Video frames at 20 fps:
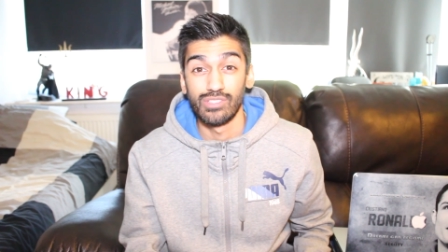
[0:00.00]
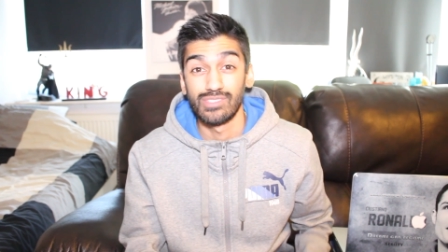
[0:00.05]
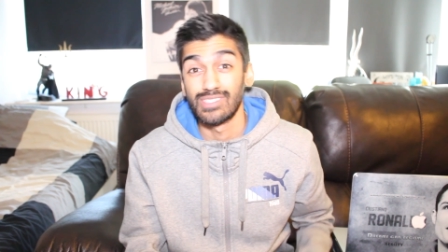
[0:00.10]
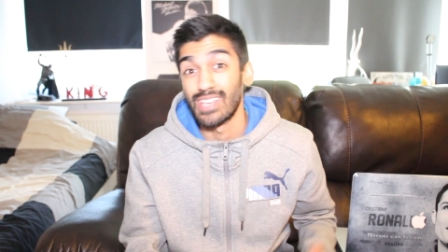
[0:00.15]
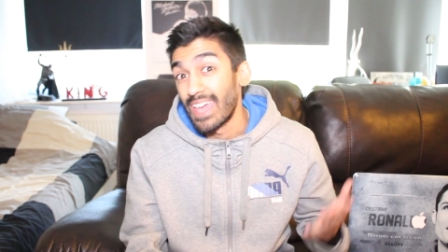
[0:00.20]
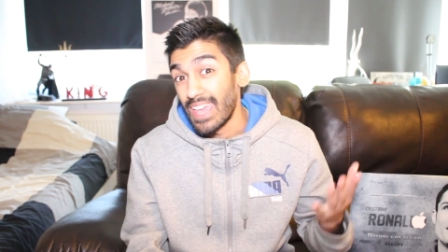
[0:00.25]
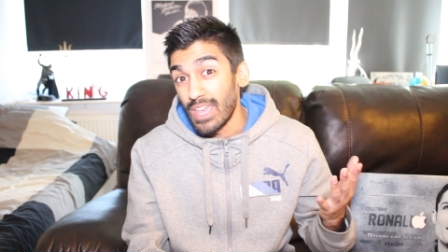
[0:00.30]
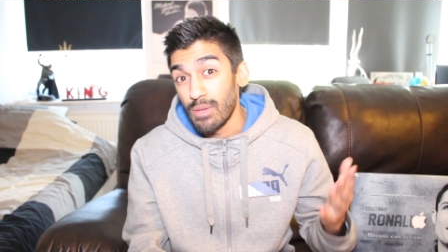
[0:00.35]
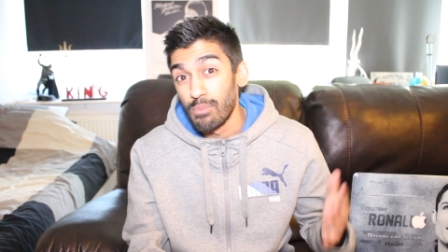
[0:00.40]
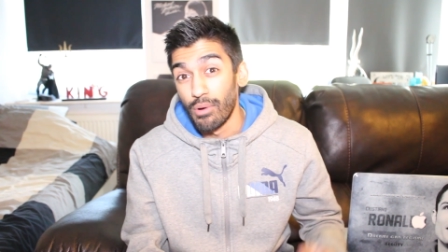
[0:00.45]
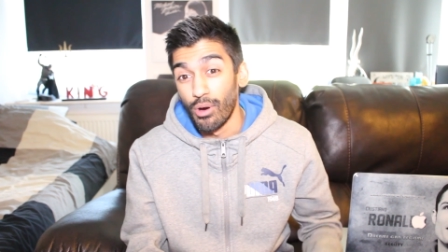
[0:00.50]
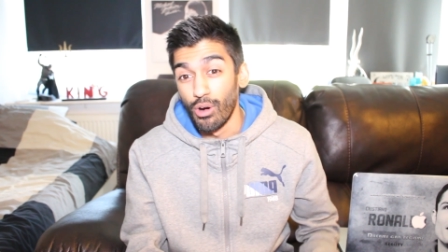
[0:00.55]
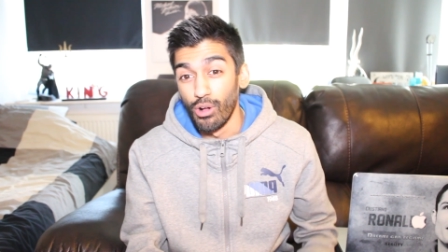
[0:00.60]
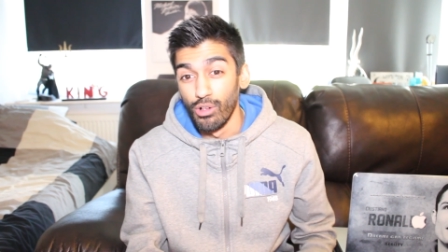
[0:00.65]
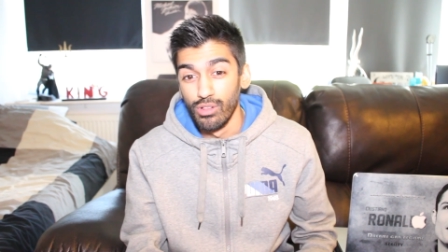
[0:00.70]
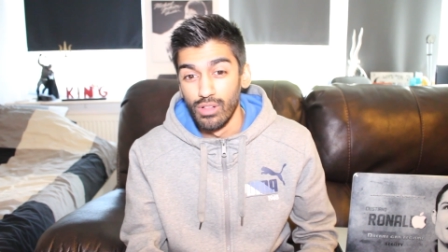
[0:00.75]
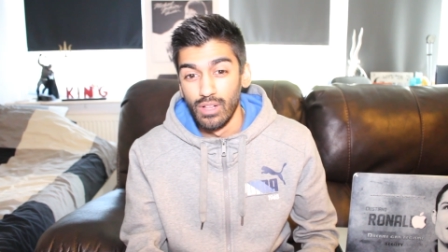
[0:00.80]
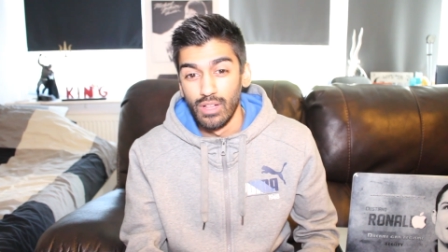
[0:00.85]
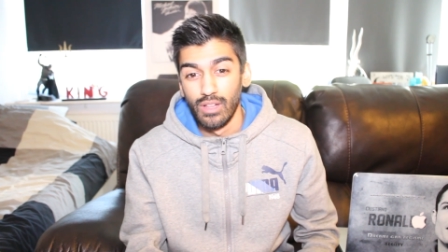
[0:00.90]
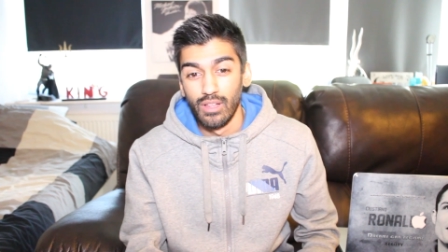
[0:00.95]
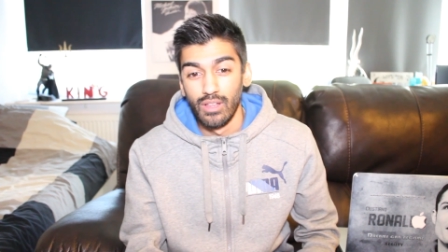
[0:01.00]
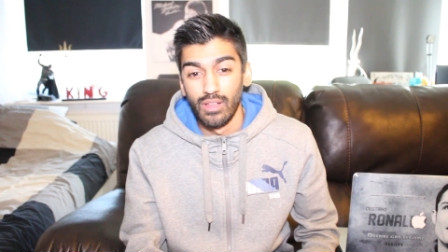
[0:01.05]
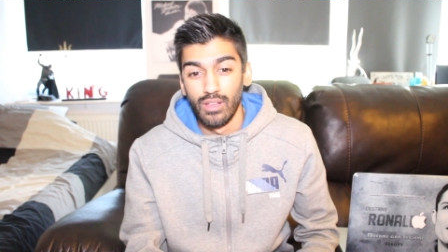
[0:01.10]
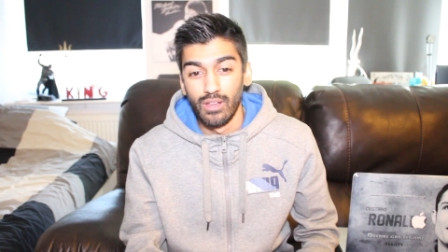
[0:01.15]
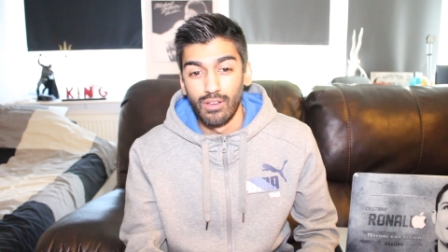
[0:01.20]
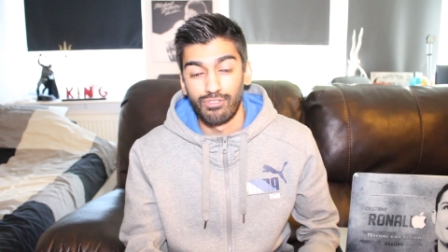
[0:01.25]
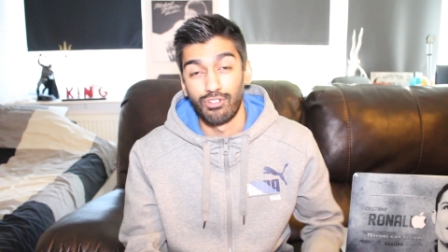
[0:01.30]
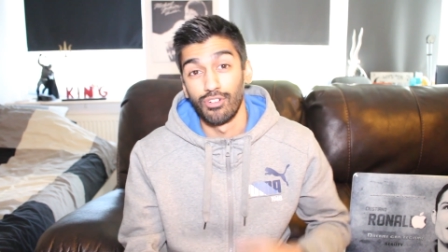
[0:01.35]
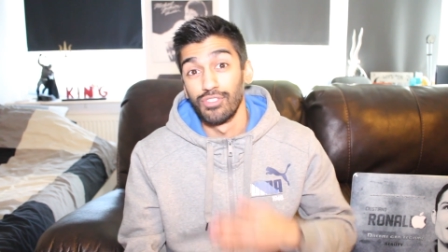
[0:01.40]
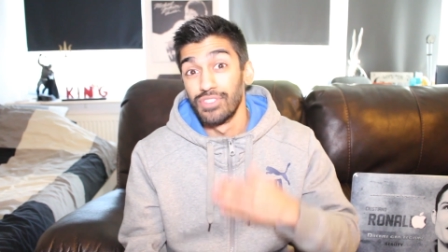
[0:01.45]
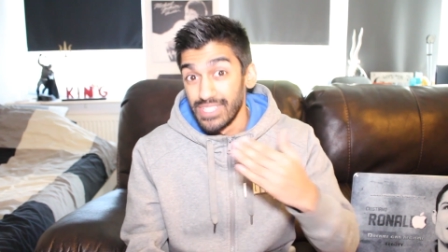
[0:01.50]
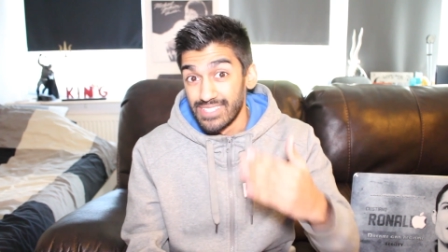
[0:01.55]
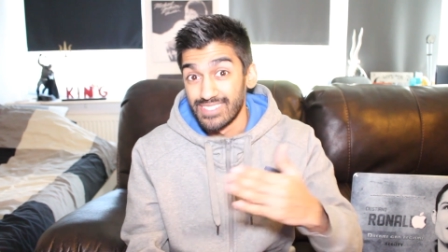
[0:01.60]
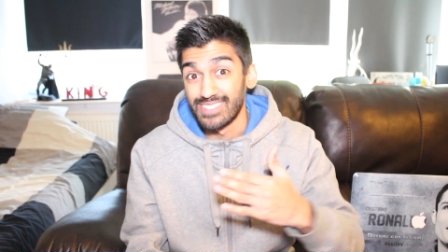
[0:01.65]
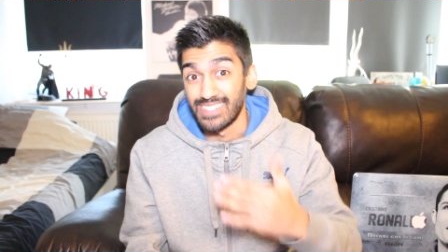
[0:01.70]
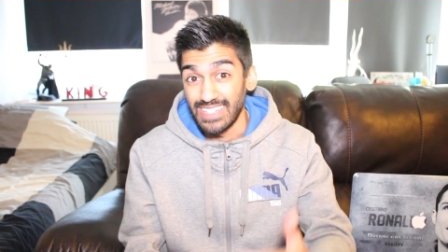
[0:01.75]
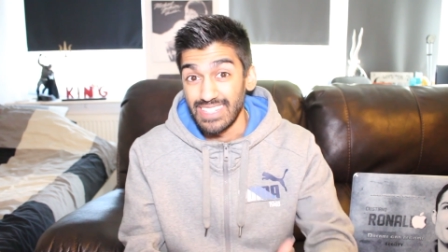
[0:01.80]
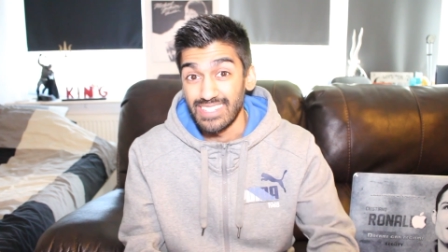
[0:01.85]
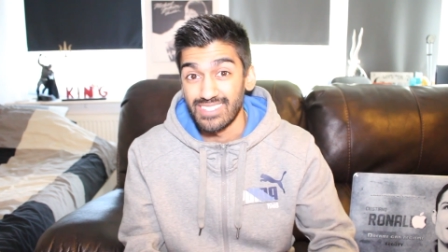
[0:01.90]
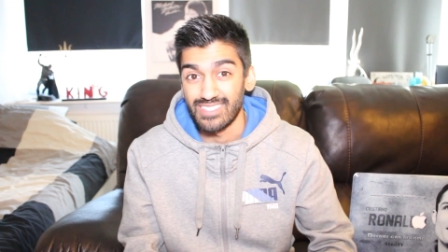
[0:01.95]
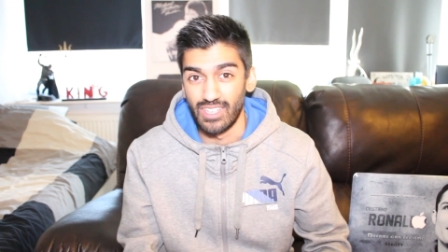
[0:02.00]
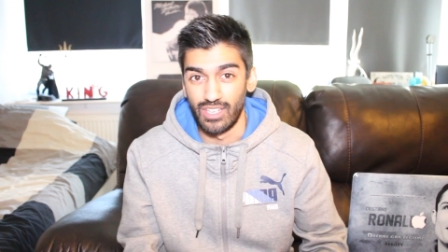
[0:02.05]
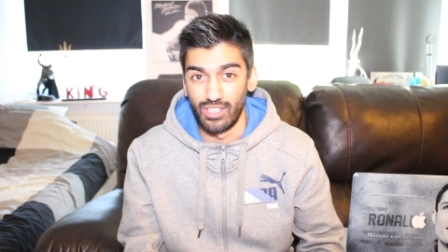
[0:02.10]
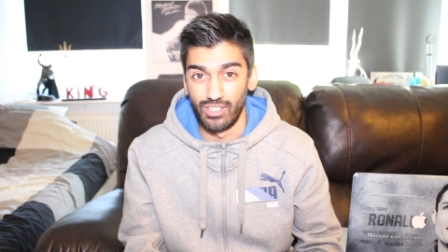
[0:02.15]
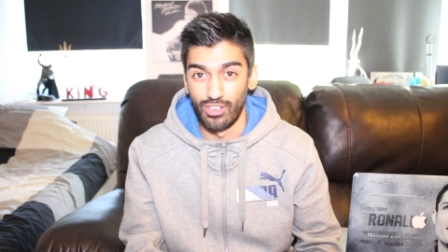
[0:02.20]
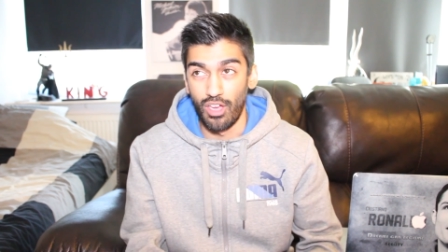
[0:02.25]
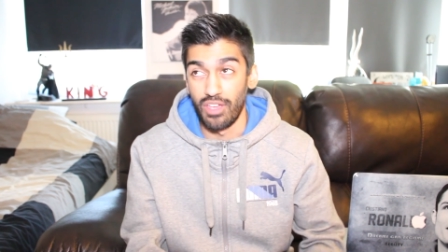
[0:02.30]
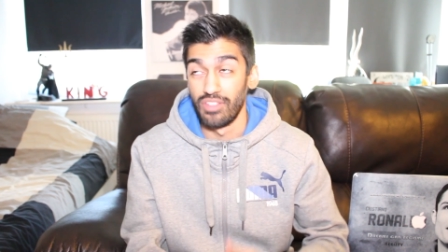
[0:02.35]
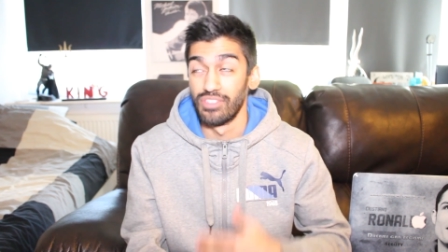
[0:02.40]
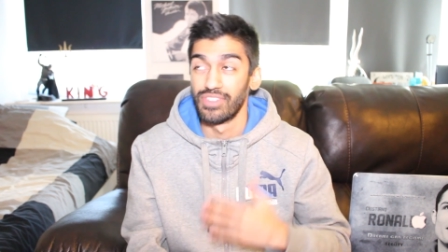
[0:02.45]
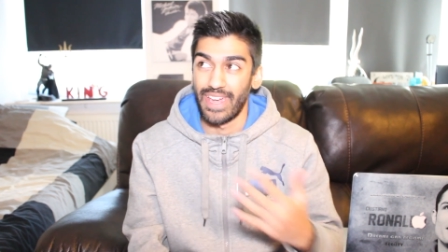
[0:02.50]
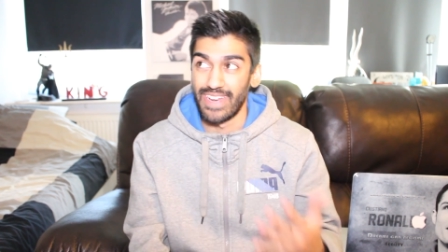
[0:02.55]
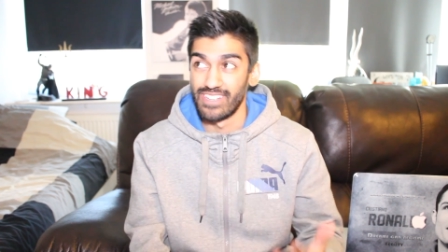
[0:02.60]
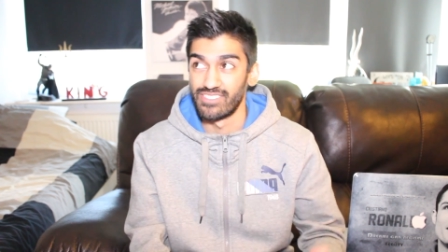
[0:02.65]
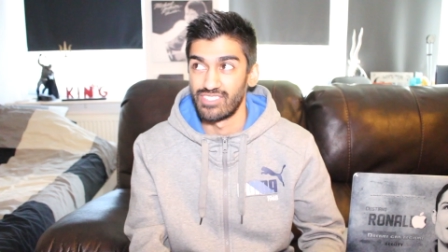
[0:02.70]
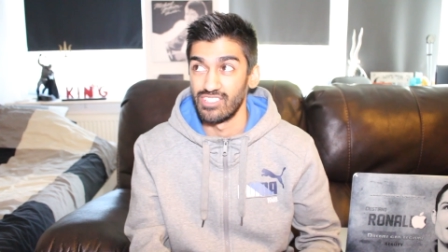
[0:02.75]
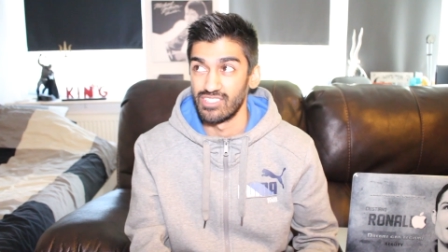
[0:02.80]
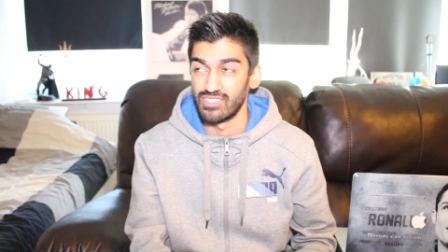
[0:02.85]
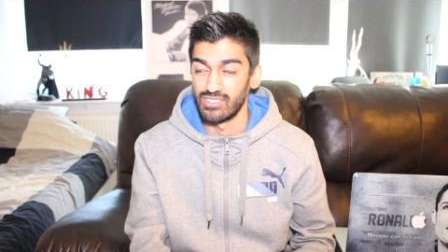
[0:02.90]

table for this season, not in time,